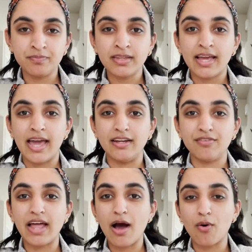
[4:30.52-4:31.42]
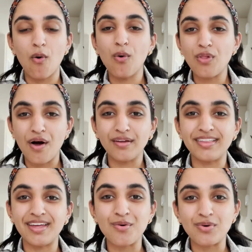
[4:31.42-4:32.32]
And if that whole long
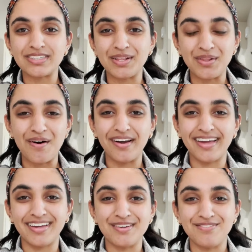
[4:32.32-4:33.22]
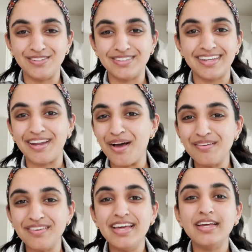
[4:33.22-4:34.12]
thing wasn't long and confusing enough,
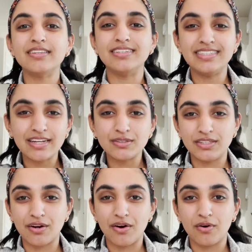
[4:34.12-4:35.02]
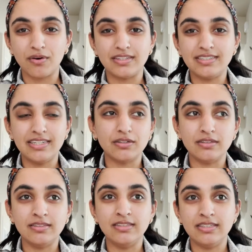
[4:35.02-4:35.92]
the TLDR, or the
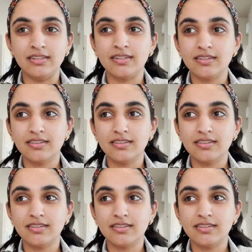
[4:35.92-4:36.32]
TLDL